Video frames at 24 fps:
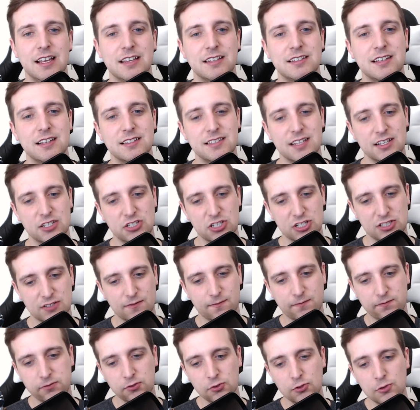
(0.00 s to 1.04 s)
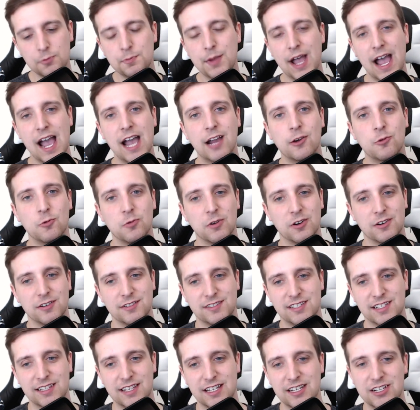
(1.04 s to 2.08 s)
because it just flew
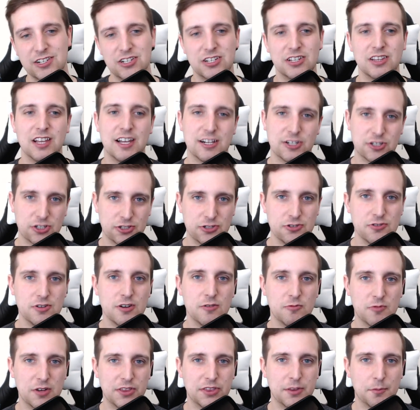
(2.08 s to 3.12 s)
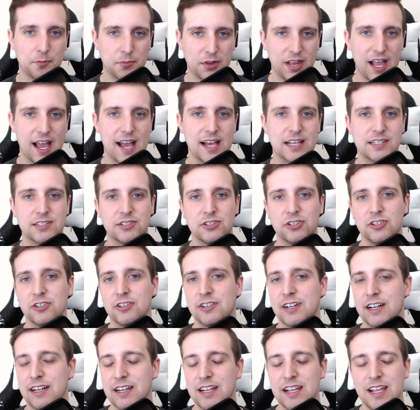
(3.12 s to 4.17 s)
backwards and then you could like shoot it with the blaster,
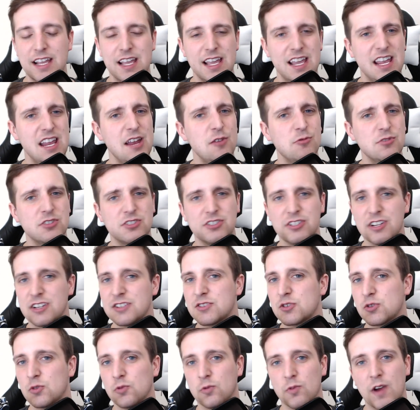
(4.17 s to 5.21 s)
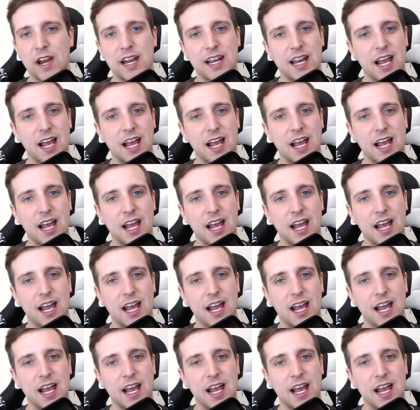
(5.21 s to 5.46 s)
and it was just great.